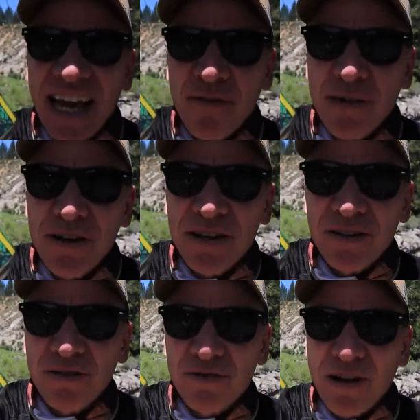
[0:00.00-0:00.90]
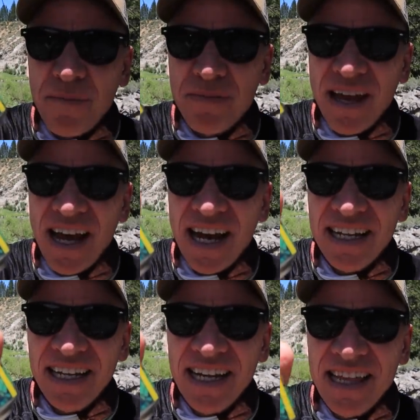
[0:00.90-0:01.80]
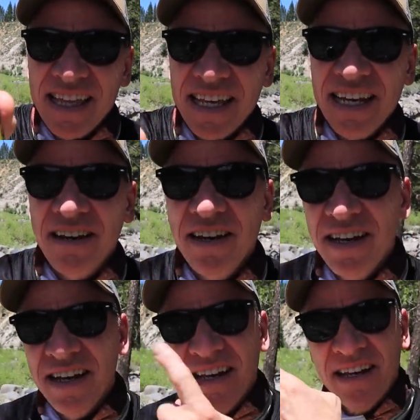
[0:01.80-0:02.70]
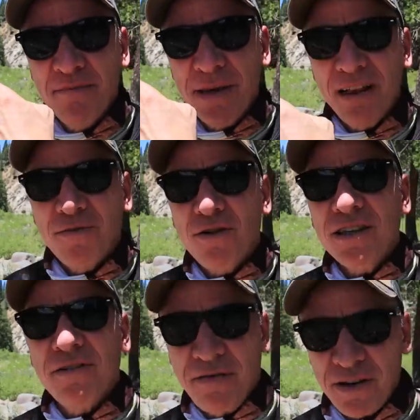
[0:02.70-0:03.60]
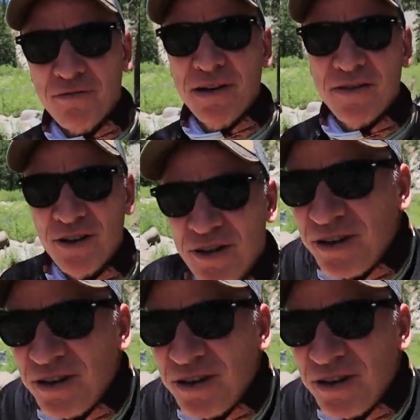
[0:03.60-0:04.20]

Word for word: And we are gonna go drop that in the middle fork of the Feather River.